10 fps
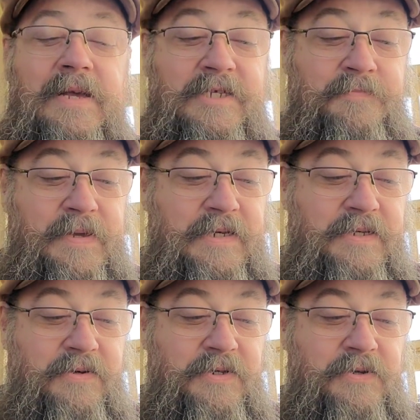He
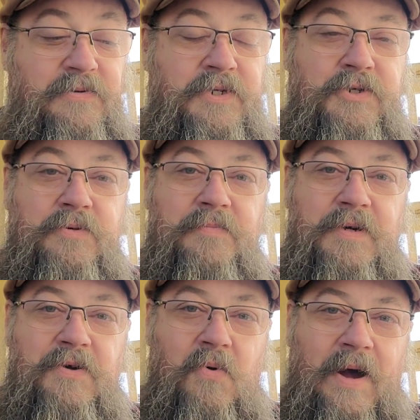speaks on
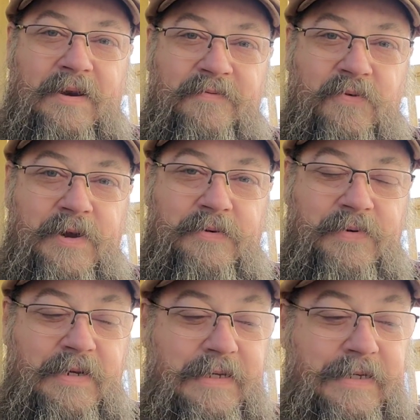YouTube quite
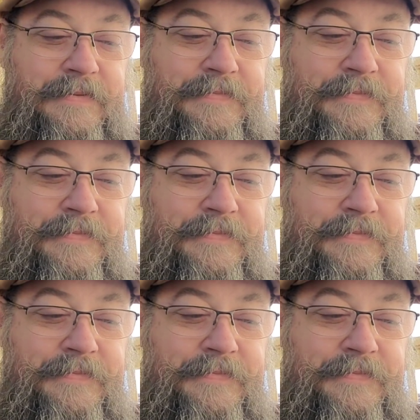frequently.